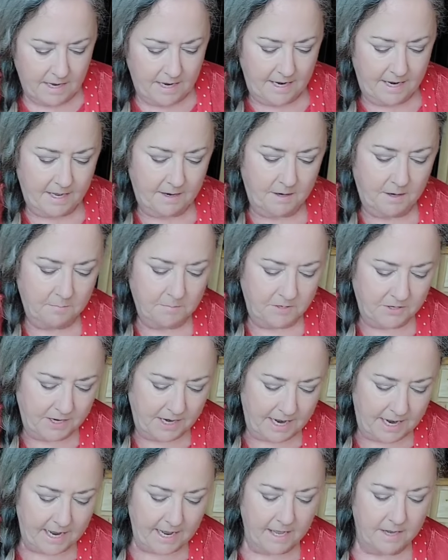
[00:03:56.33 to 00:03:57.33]
And I'm going
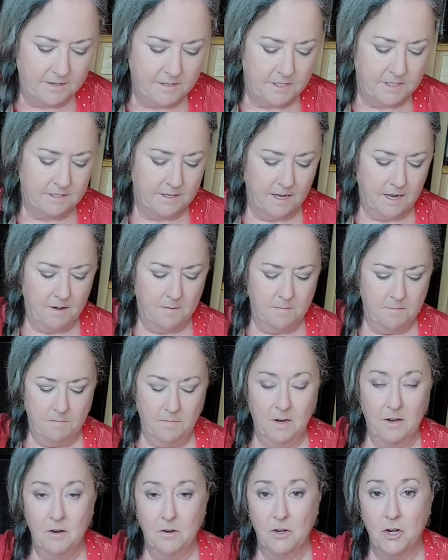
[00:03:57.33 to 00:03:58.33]
to add some
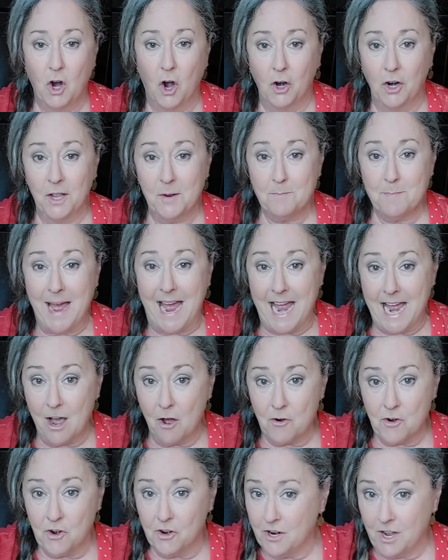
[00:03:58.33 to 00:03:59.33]
garlic
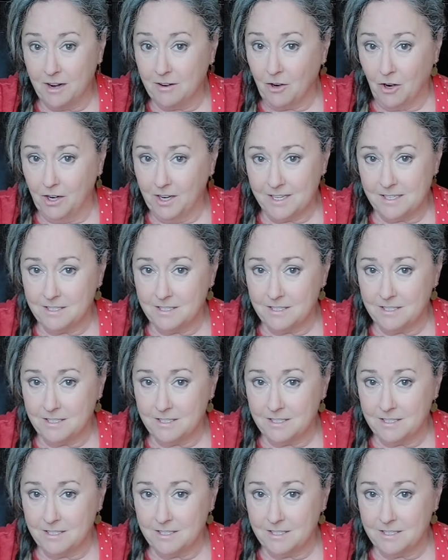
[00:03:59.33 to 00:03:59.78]
powder, not garlic